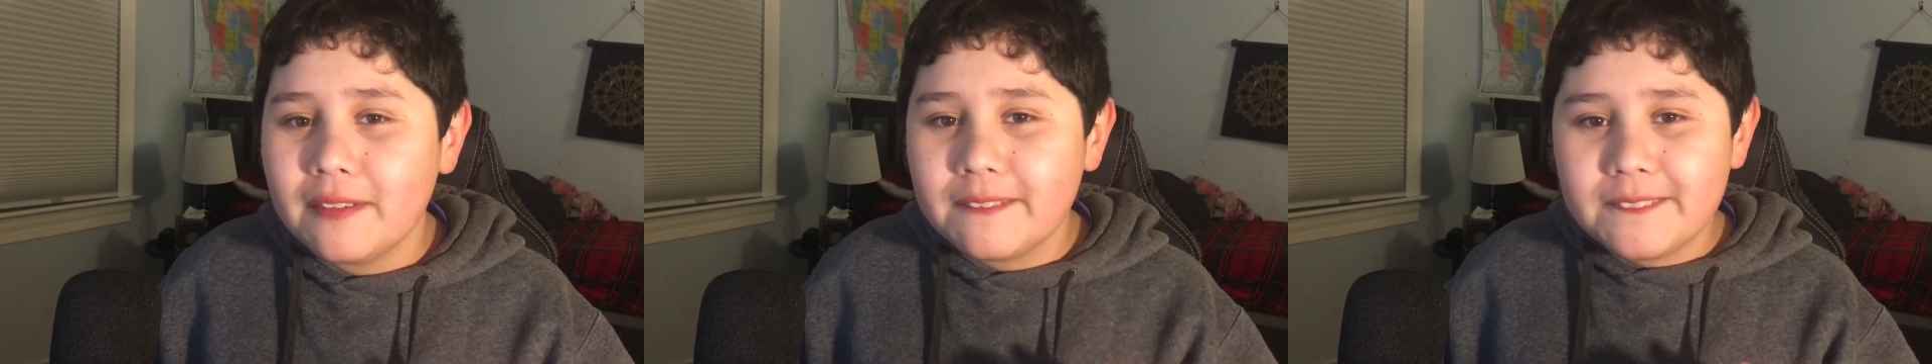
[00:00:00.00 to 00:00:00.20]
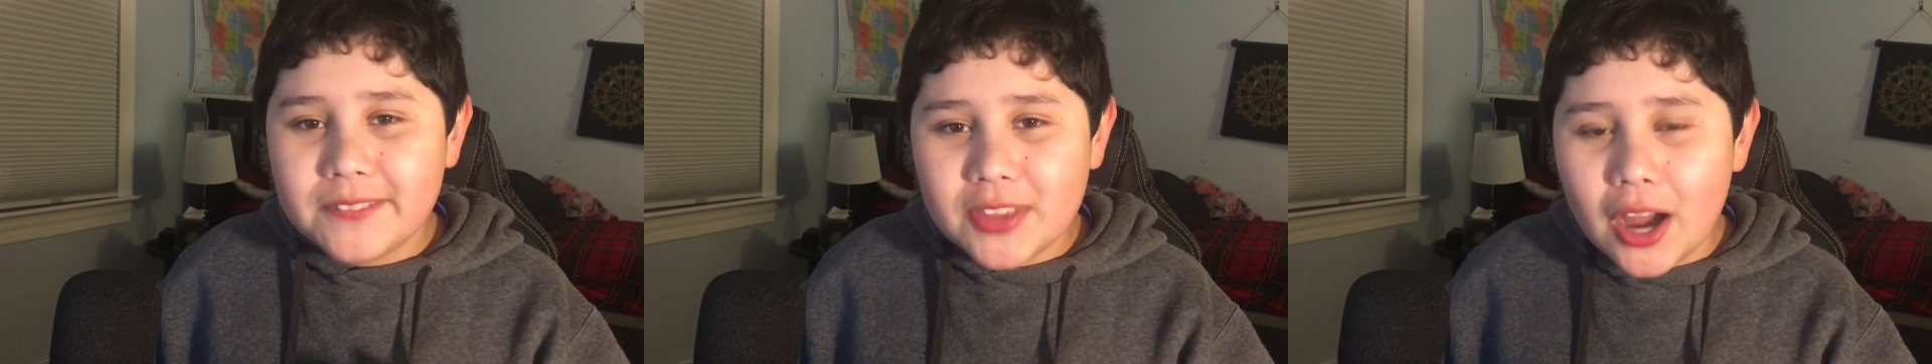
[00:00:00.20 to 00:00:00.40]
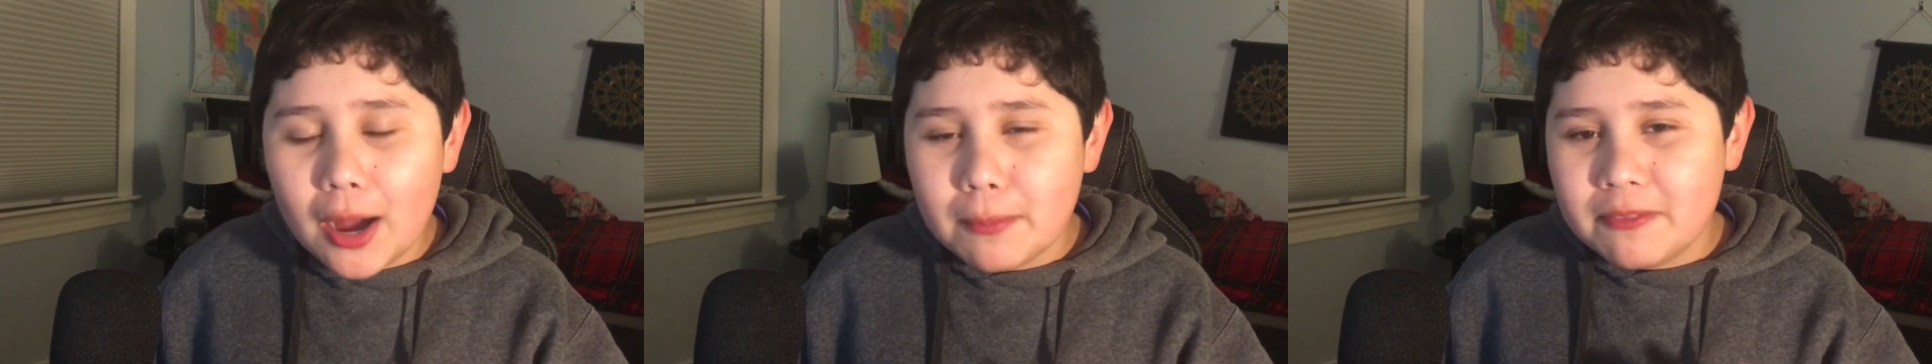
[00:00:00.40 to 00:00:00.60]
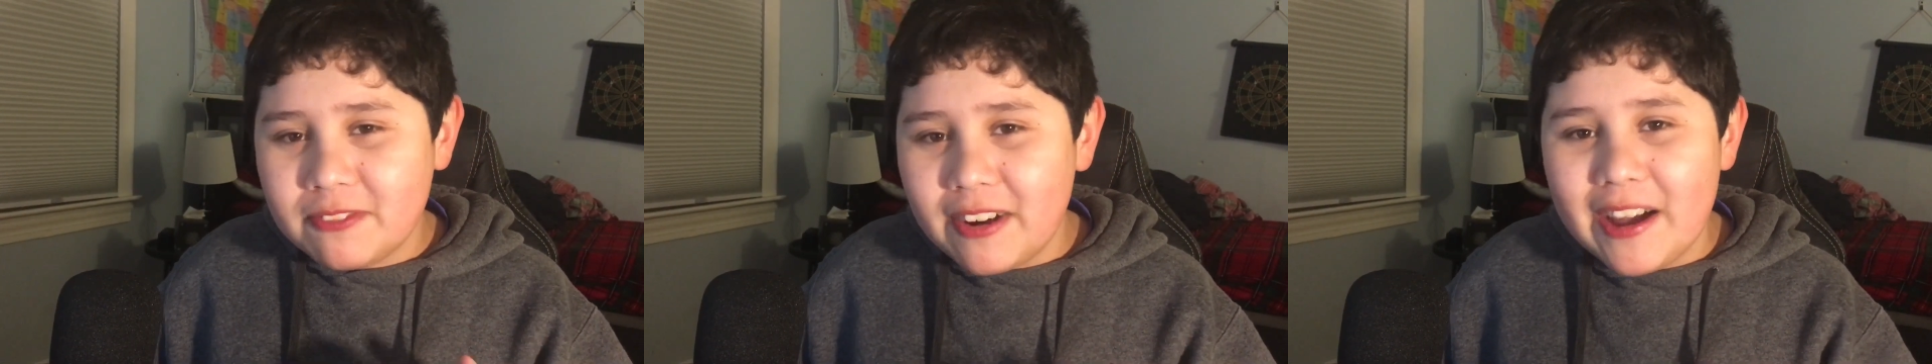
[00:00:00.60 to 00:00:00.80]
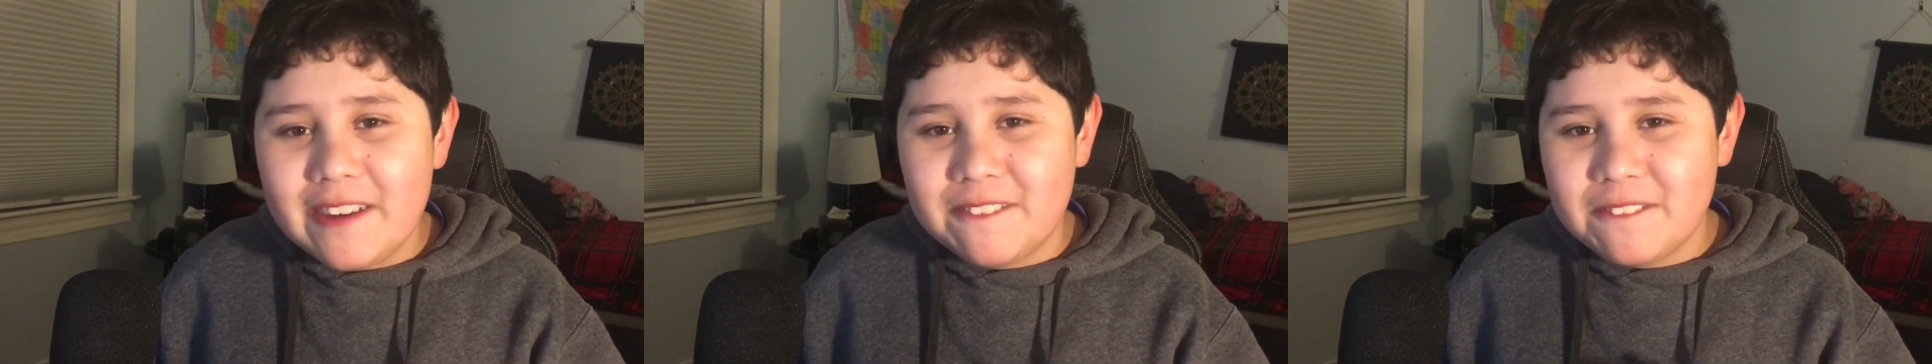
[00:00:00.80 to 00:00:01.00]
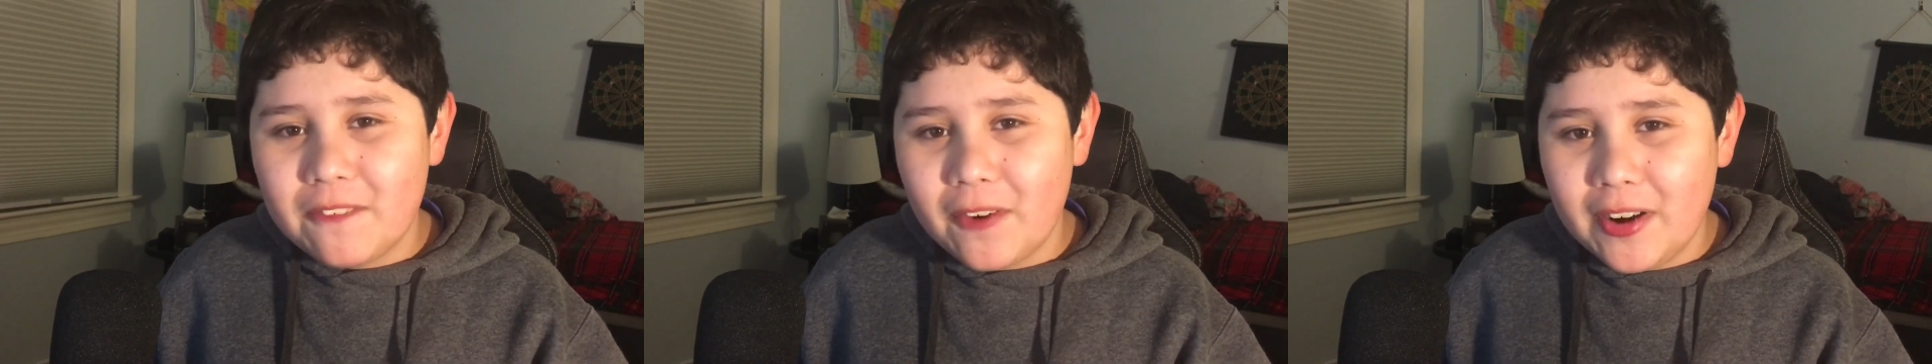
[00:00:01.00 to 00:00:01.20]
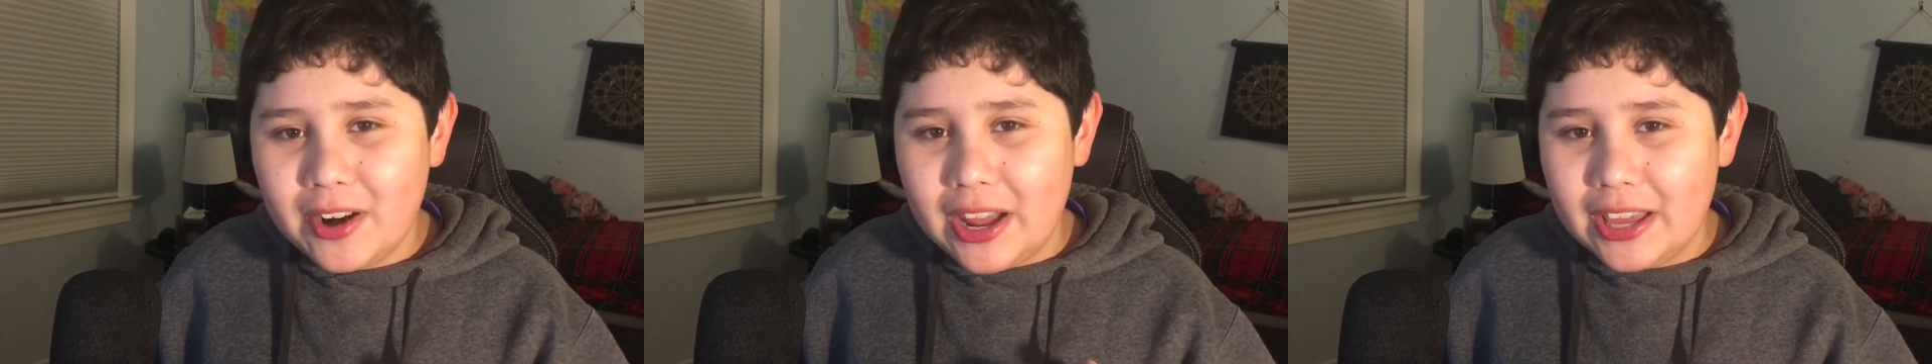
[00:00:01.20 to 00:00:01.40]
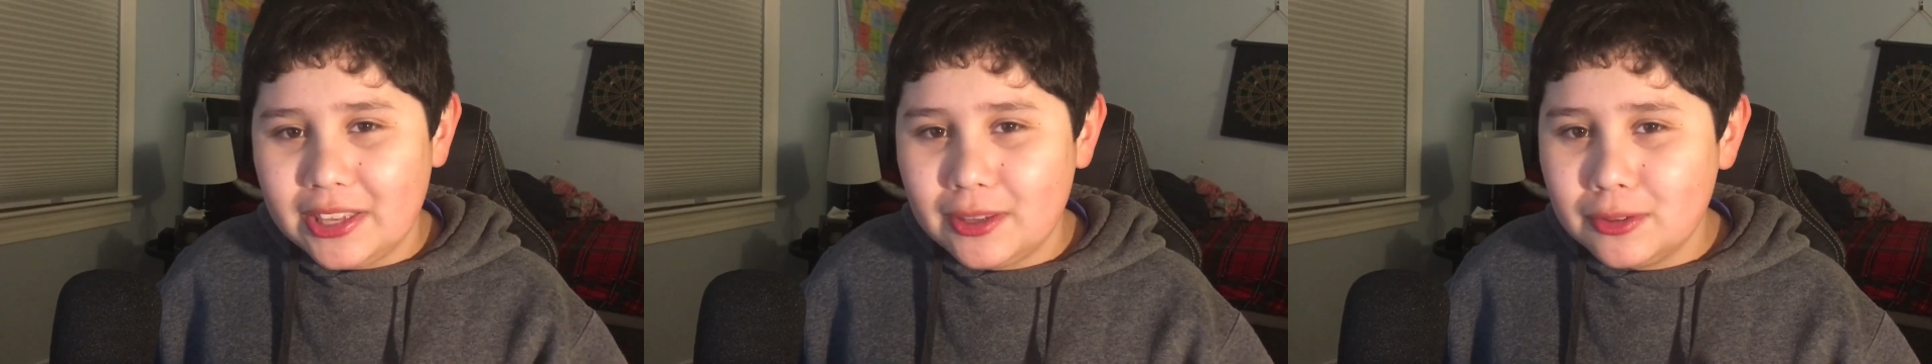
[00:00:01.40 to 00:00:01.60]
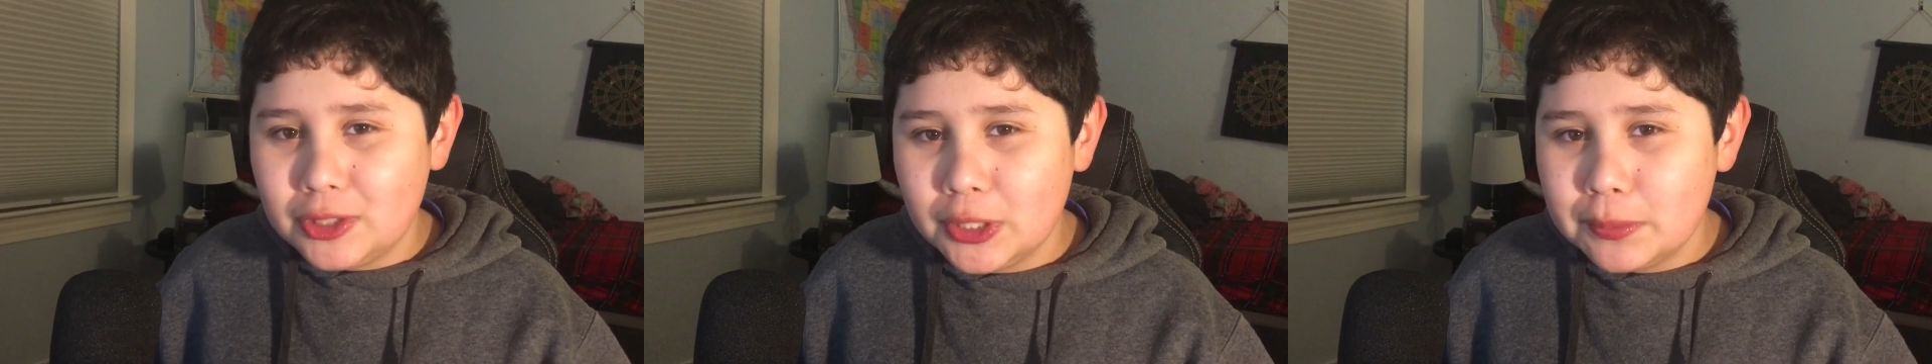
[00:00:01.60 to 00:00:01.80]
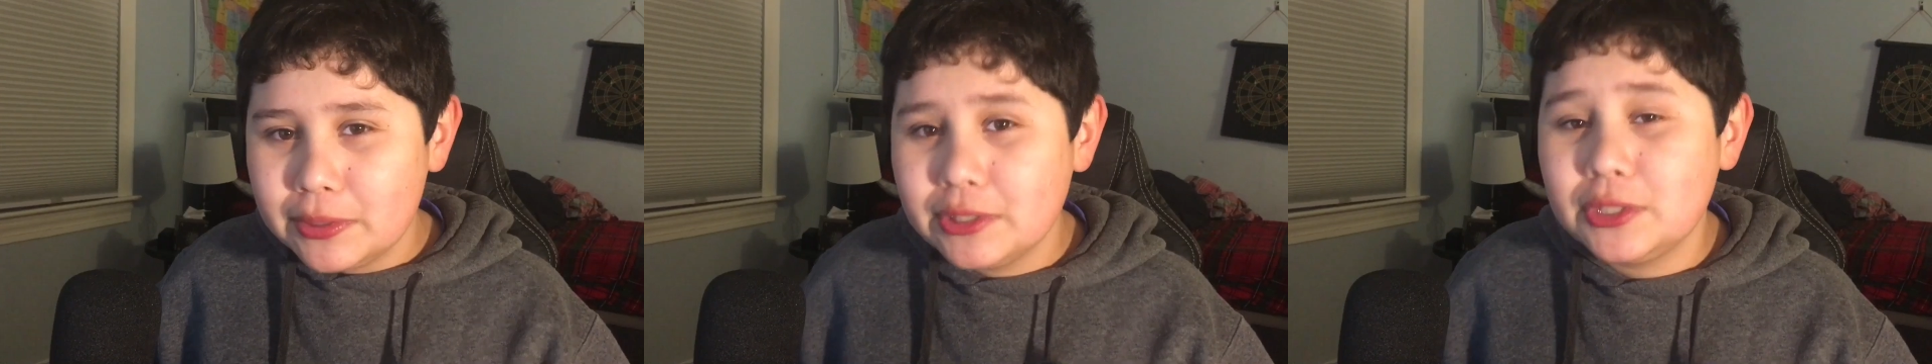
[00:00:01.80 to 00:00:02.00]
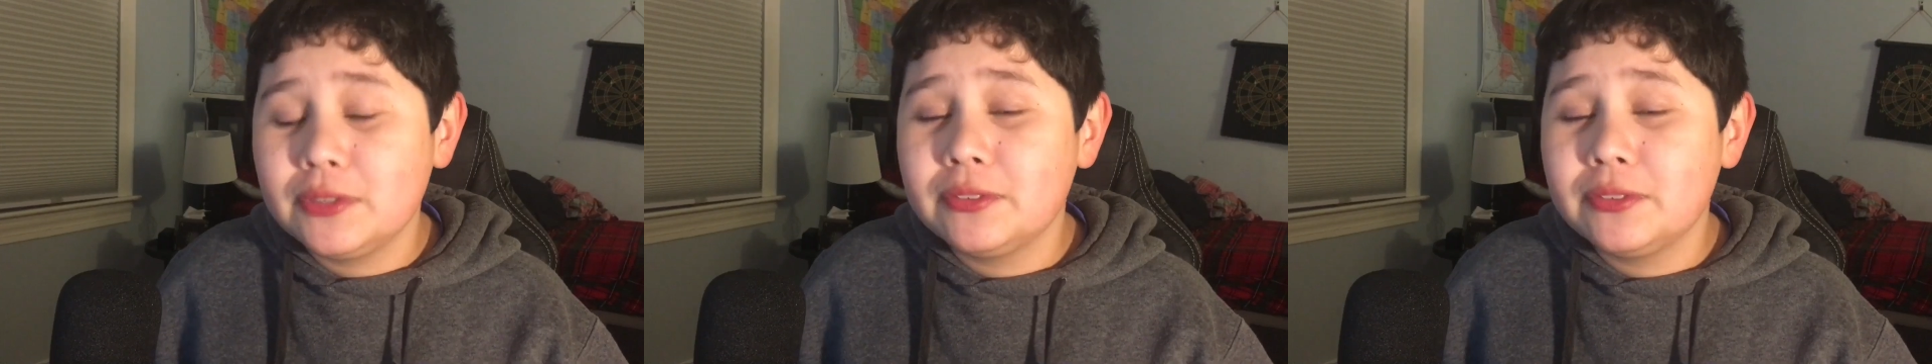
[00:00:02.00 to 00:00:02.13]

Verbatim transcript: top five Fortnite YouTubers who've